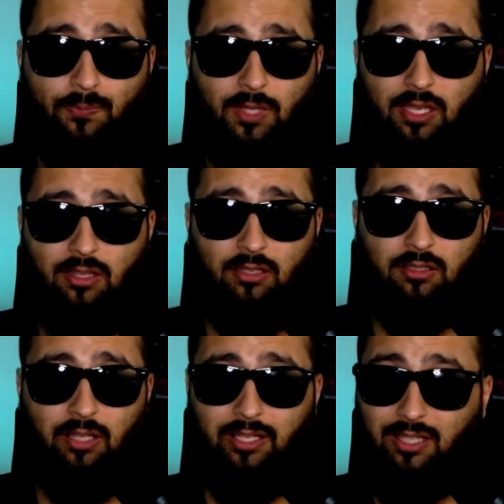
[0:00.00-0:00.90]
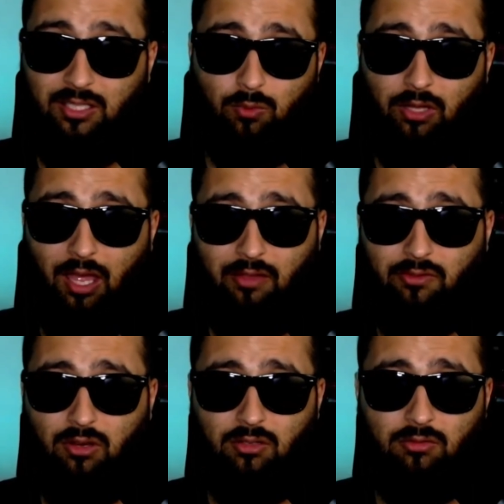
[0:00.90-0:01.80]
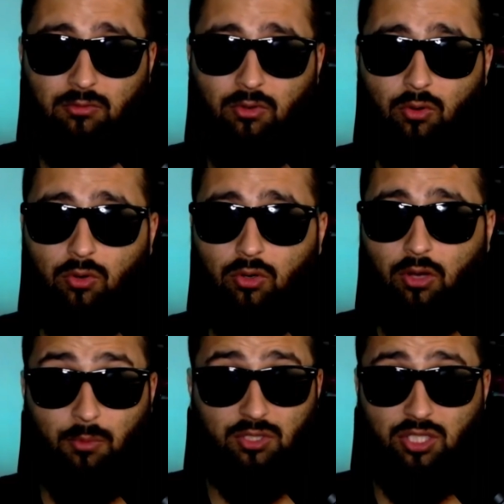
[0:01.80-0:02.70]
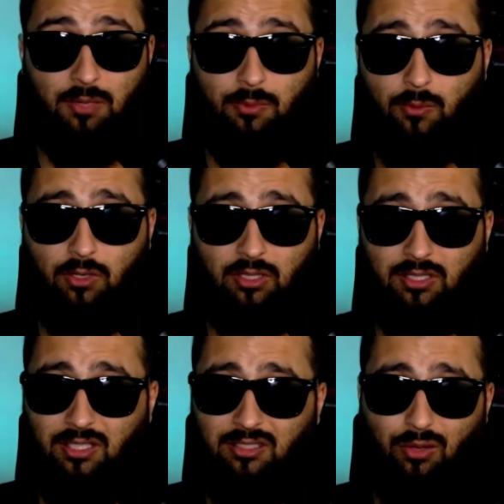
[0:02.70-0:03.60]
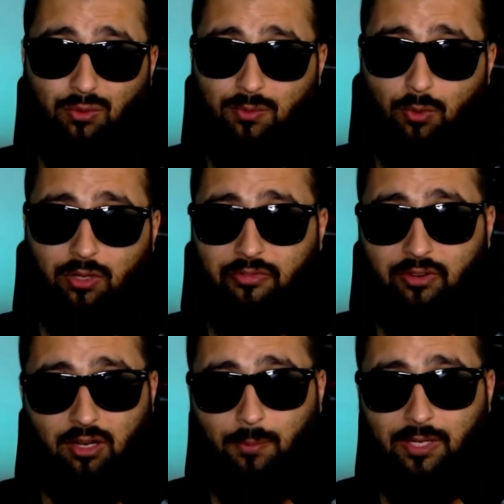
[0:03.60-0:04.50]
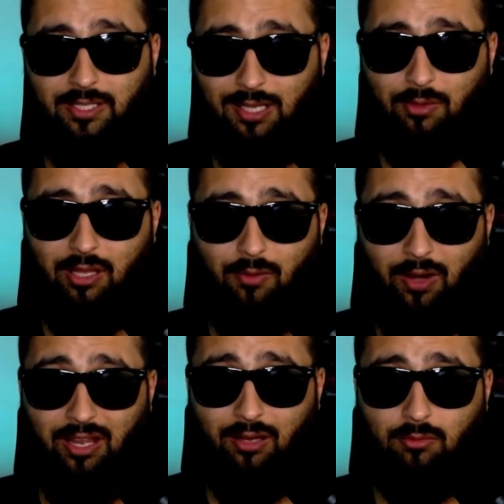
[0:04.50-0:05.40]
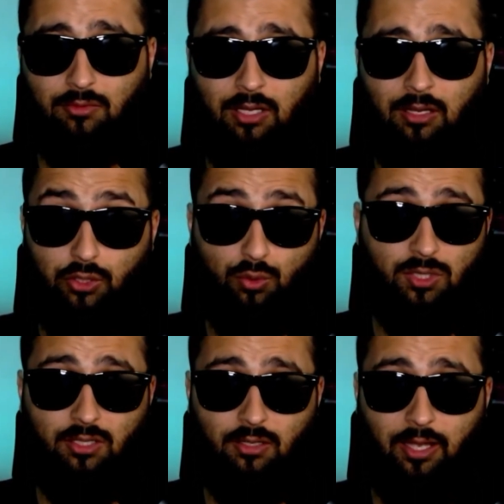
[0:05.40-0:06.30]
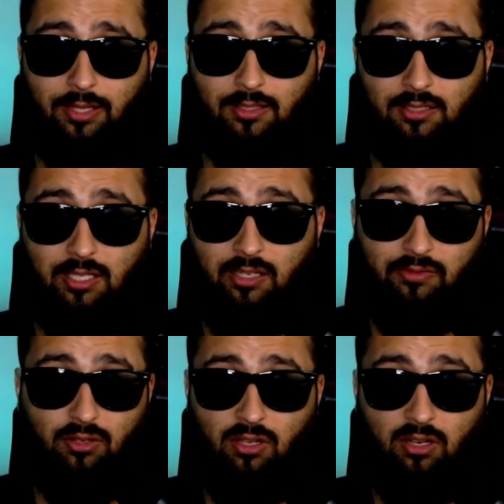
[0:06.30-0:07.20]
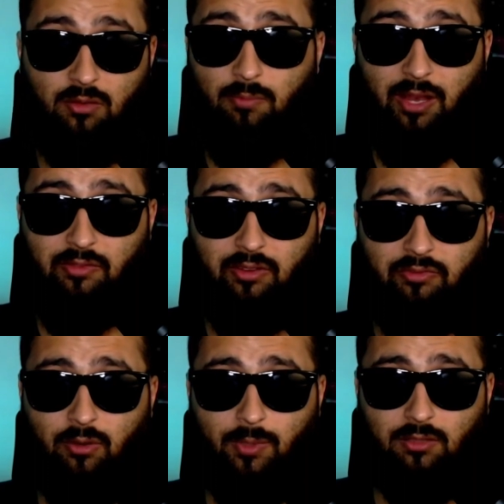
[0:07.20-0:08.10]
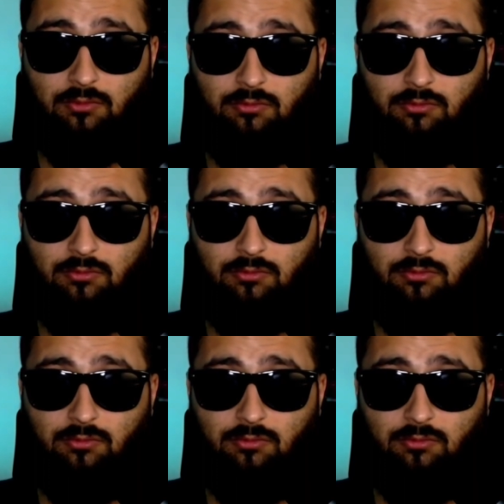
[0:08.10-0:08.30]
Either like this one that I've got, or a much cheaper one, because there's loads more different companies out there right now. Use it and see if you're going to benefit from it.